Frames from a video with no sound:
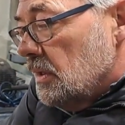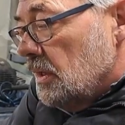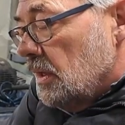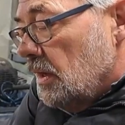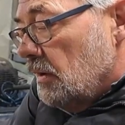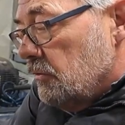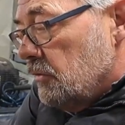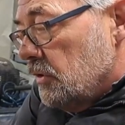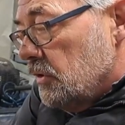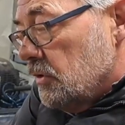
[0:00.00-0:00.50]

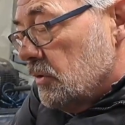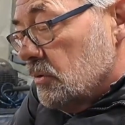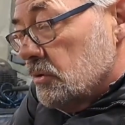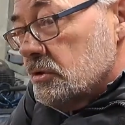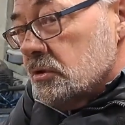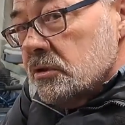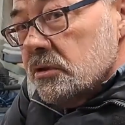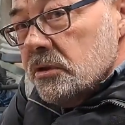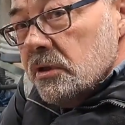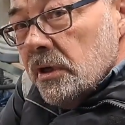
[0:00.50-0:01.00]
if you
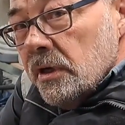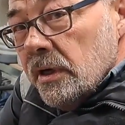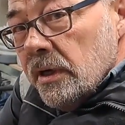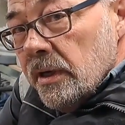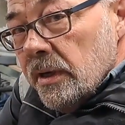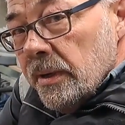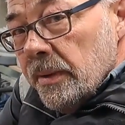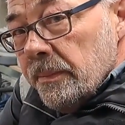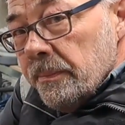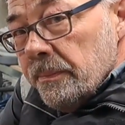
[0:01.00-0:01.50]
use
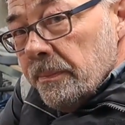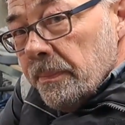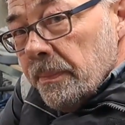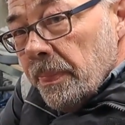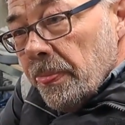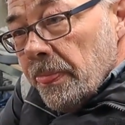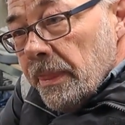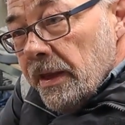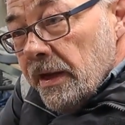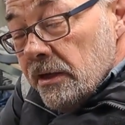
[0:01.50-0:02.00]

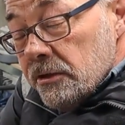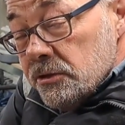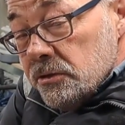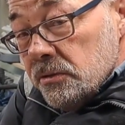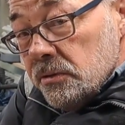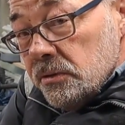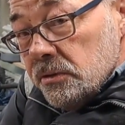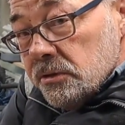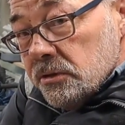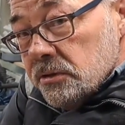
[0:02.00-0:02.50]
air
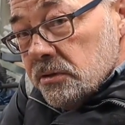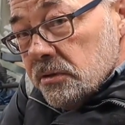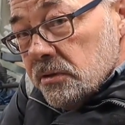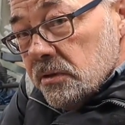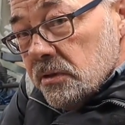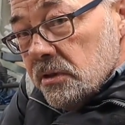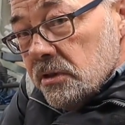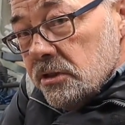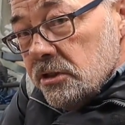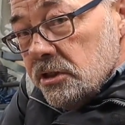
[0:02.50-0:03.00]
tools,
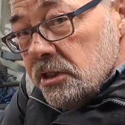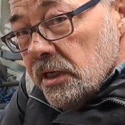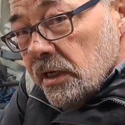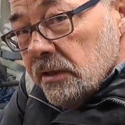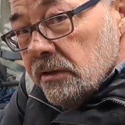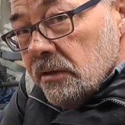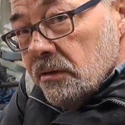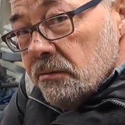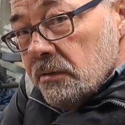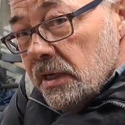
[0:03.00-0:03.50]

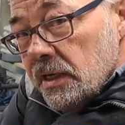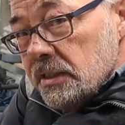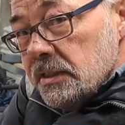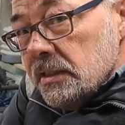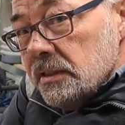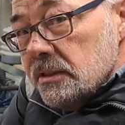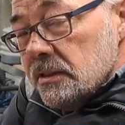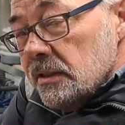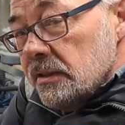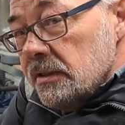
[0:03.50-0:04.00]
check the
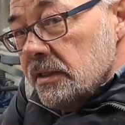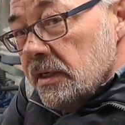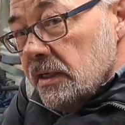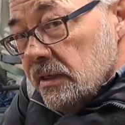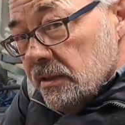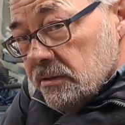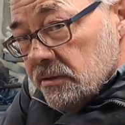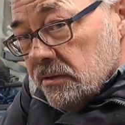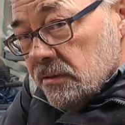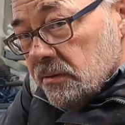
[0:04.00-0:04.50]
ratings on the
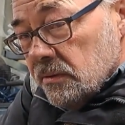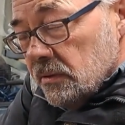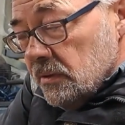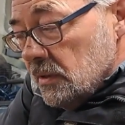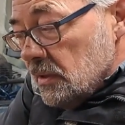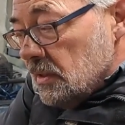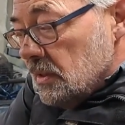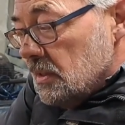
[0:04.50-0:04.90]
air tool.